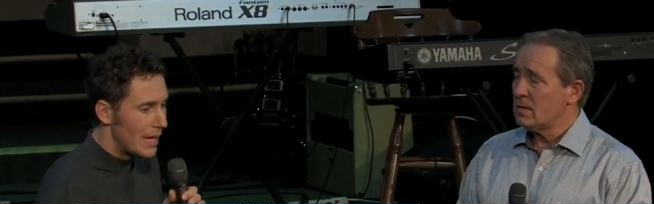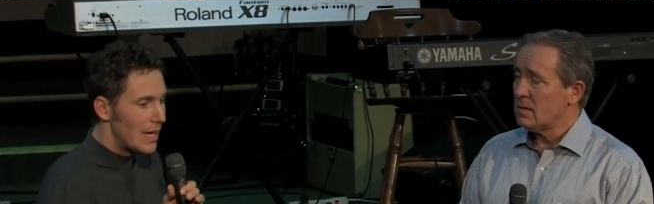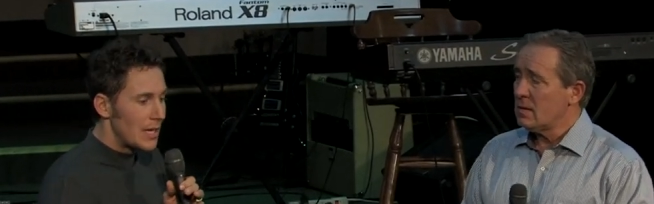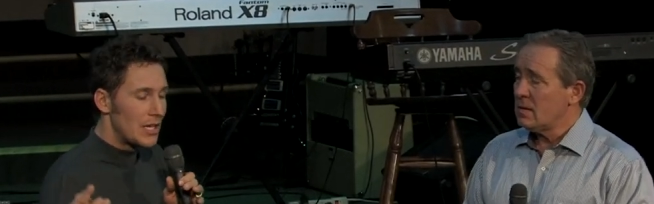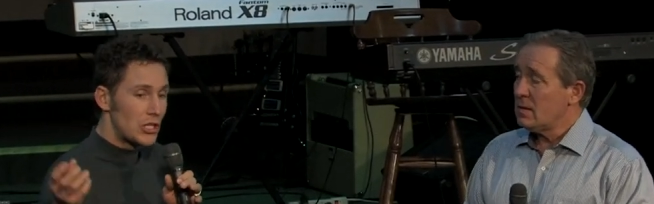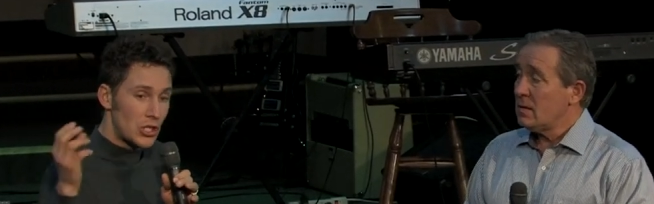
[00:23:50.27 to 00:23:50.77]

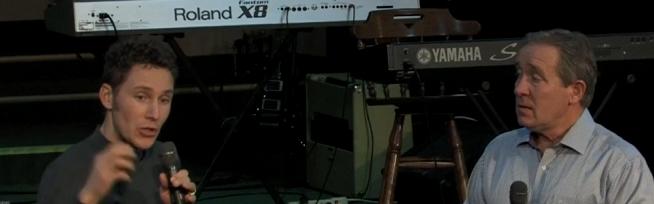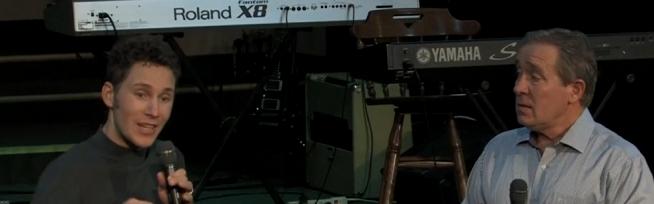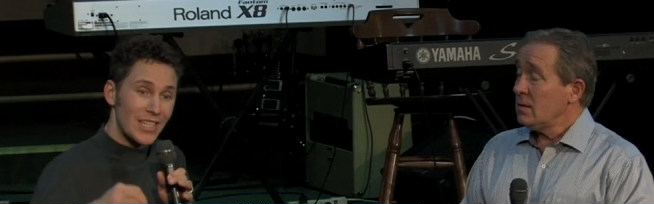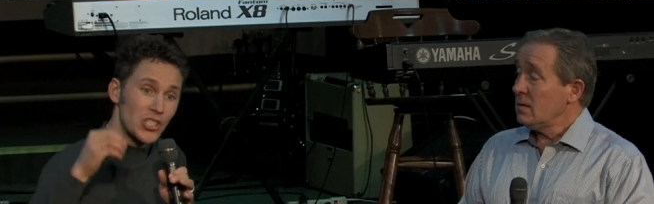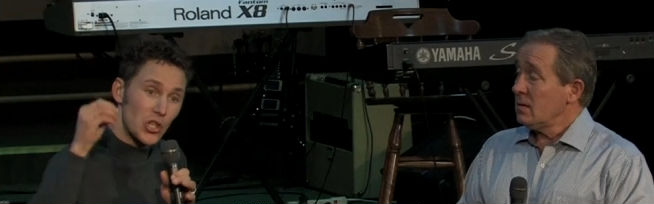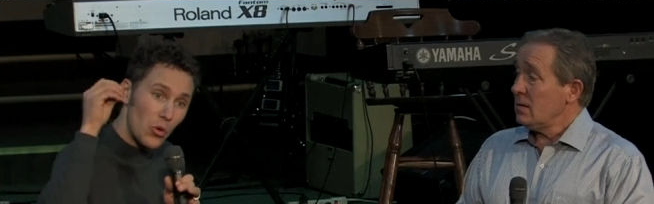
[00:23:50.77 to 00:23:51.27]
Speaker 1: He took
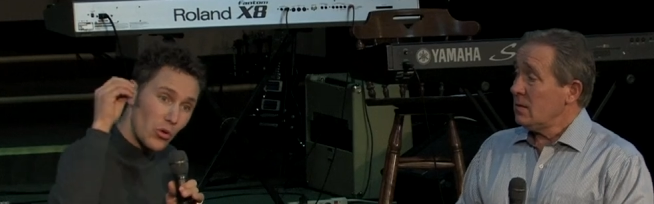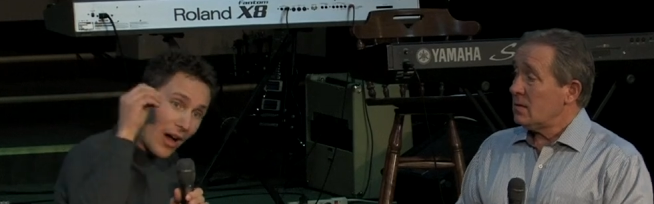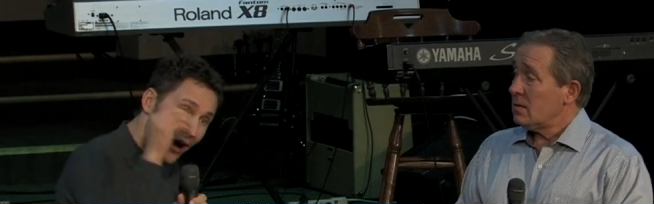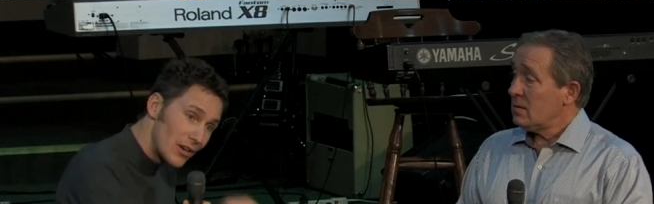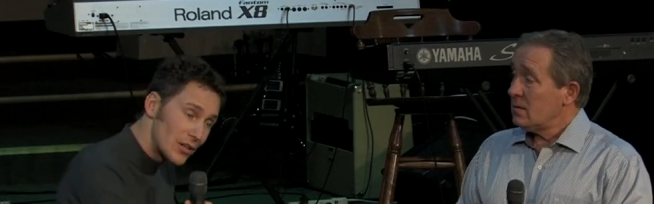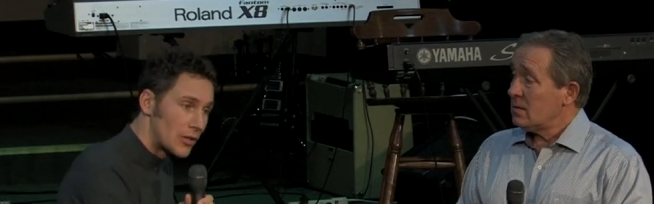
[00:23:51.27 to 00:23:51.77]
his own
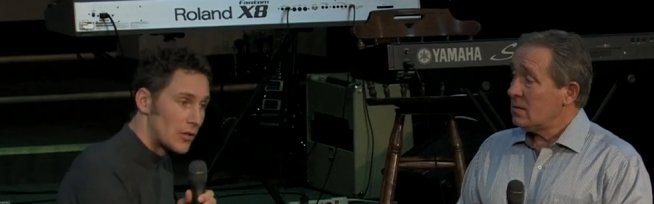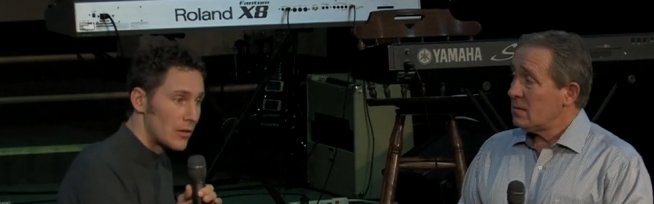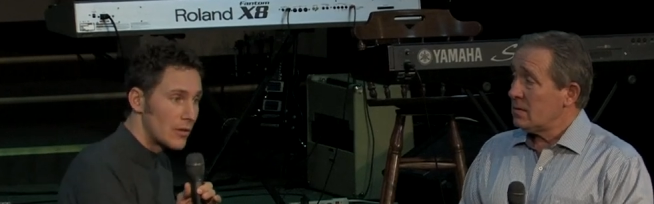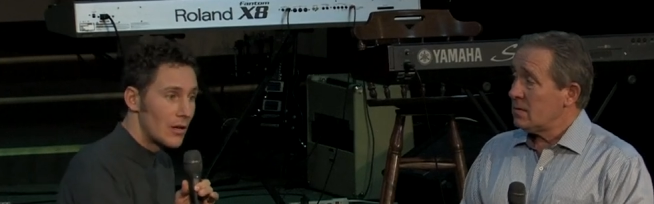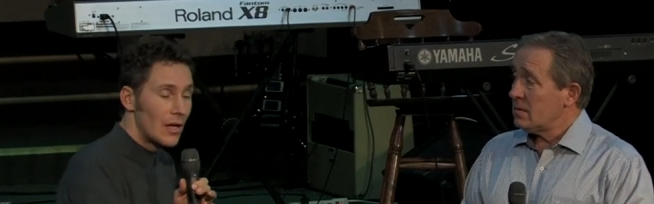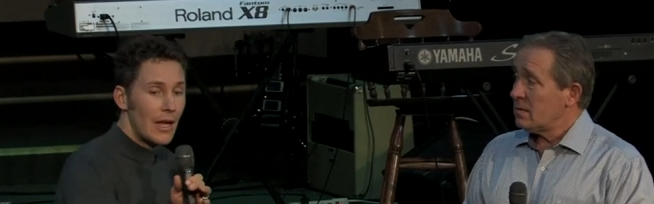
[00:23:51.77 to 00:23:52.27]

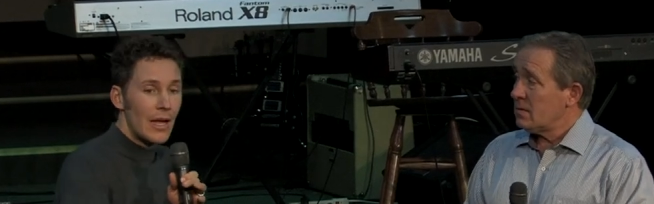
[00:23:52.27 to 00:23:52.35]
uncle